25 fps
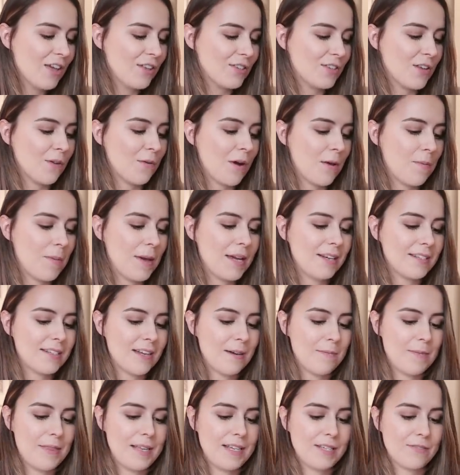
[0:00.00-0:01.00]
So I picked
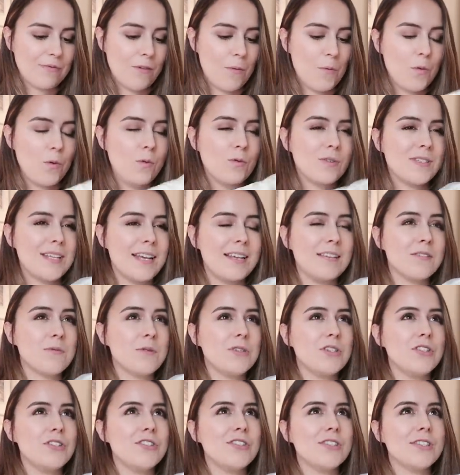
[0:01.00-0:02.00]
up this from All Saints,
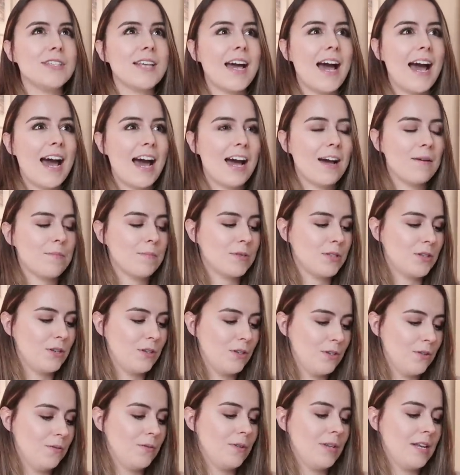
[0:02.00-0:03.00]
which is just
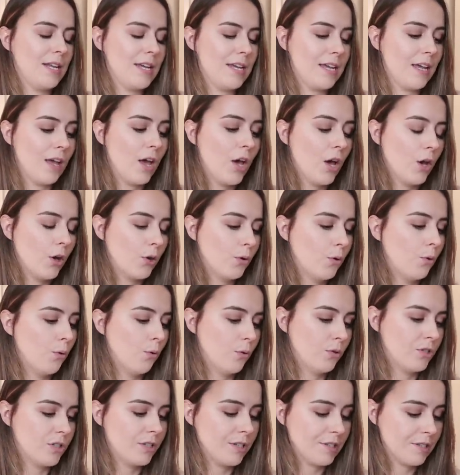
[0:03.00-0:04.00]
absolutely
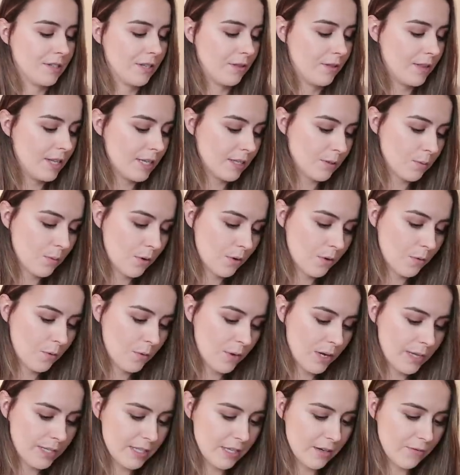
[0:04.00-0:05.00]
gorgeous. So this
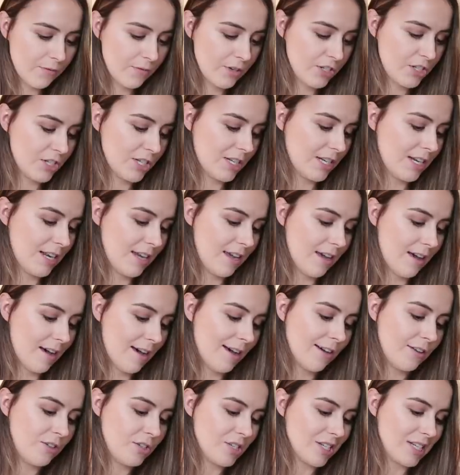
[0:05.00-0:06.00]
one was originally
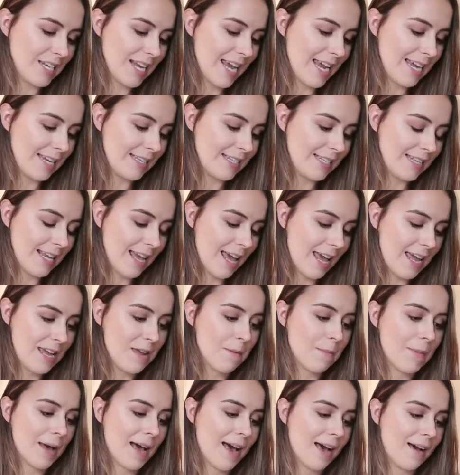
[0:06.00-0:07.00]

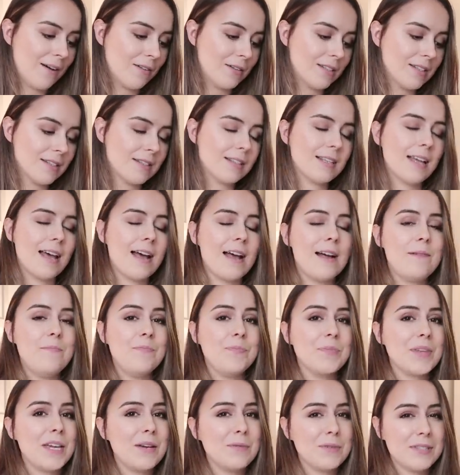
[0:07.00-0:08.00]
£188
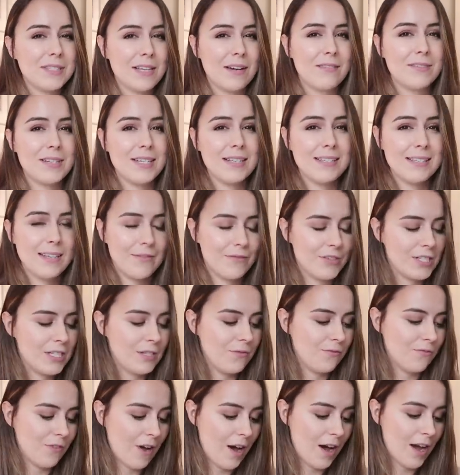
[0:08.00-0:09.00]
and it was down to
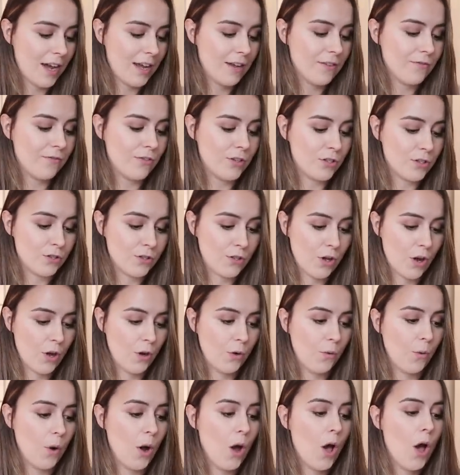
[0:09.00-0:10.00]
£75,
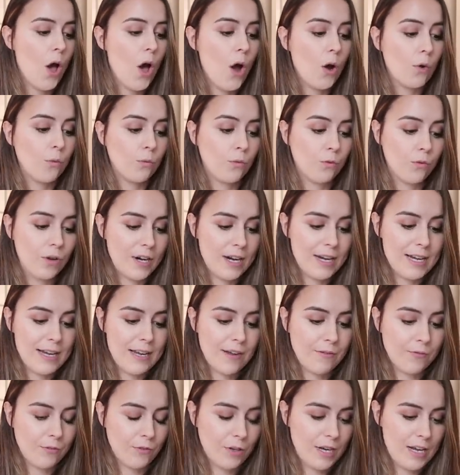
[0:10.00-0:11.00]
so
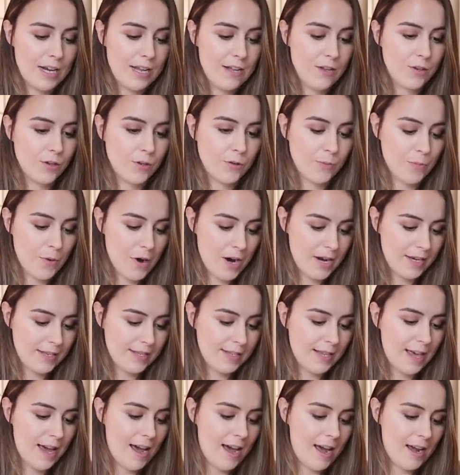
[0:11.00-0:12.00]
really good
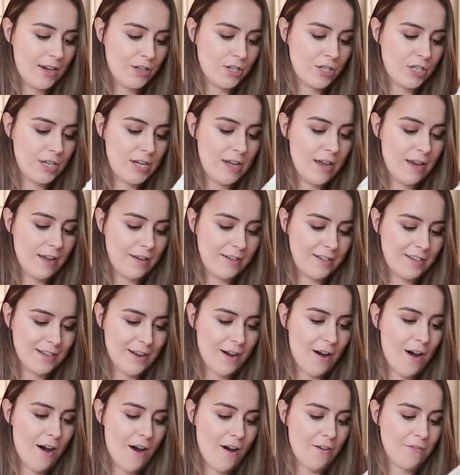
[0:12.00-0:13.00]
price there, actually
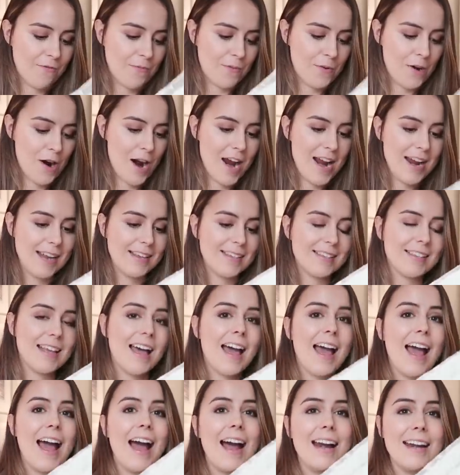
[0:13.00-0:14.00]
under half price,
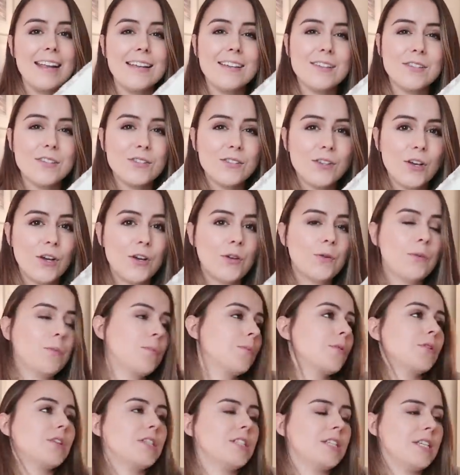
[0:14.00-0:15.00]
and it is so
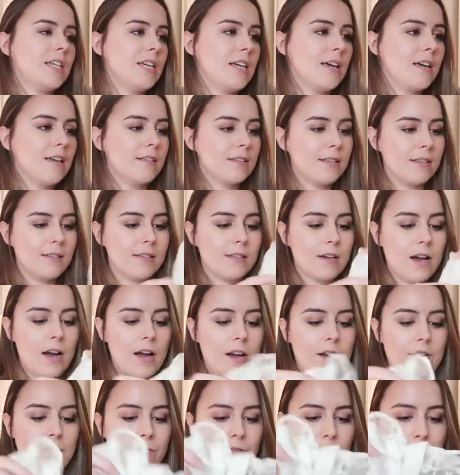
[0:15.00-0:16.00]
pretty. It's this
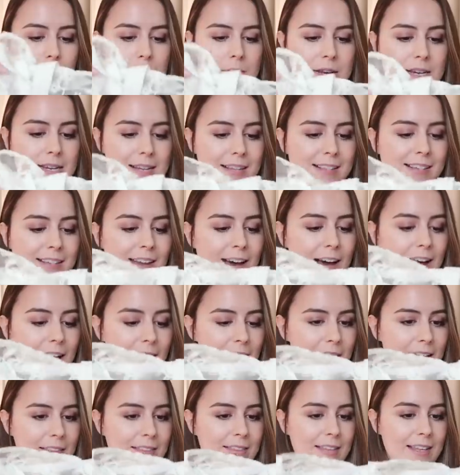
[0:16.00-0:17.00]
kind of midi
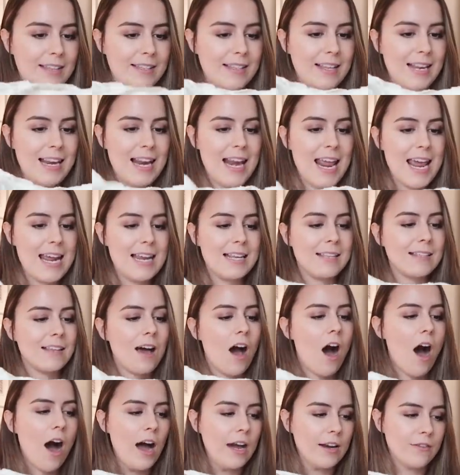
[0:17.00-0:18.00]
skirt in this lace
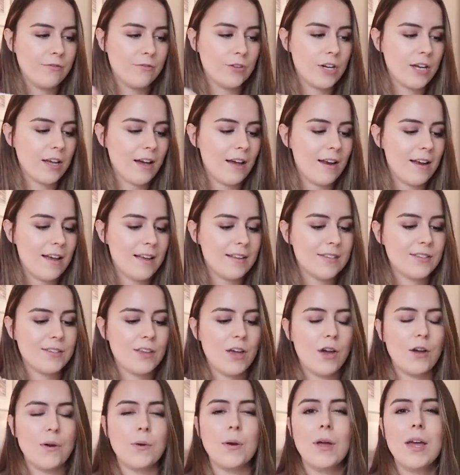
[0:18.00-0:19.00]
ivory color,
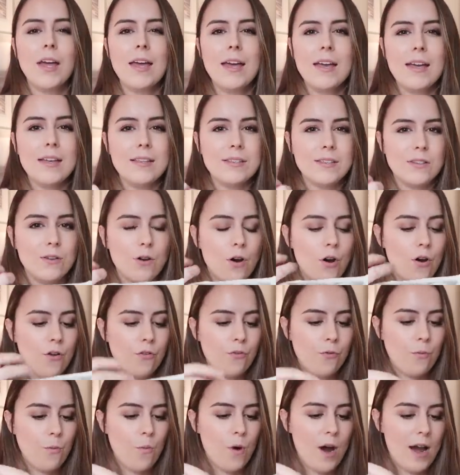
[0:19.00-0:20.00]
so it's an
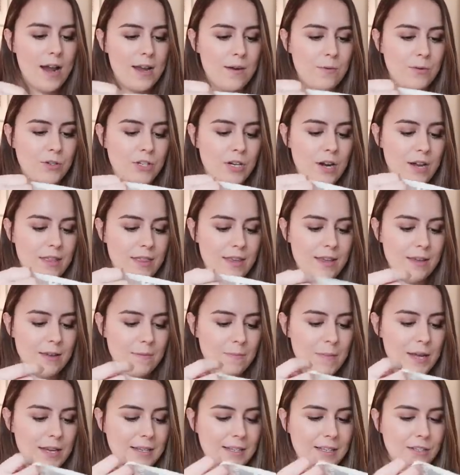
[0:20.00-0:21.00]
off-white, which I
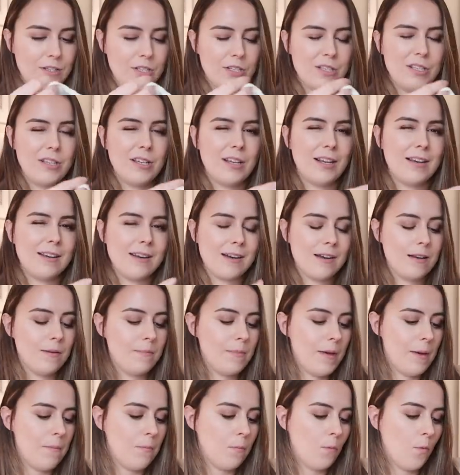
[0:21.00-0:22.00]
think makes it just look a little
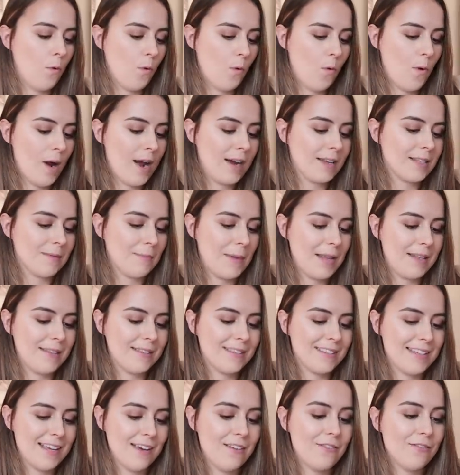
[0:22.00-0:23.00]
bit more
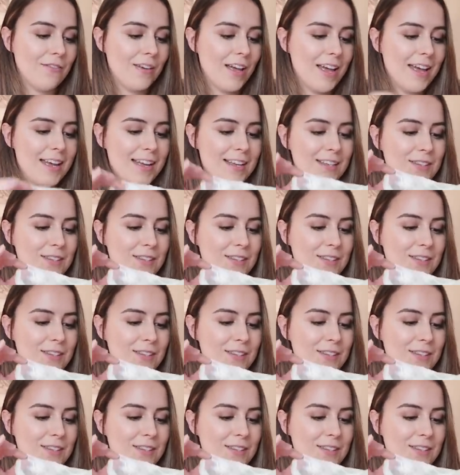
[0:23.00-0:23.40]
expensive.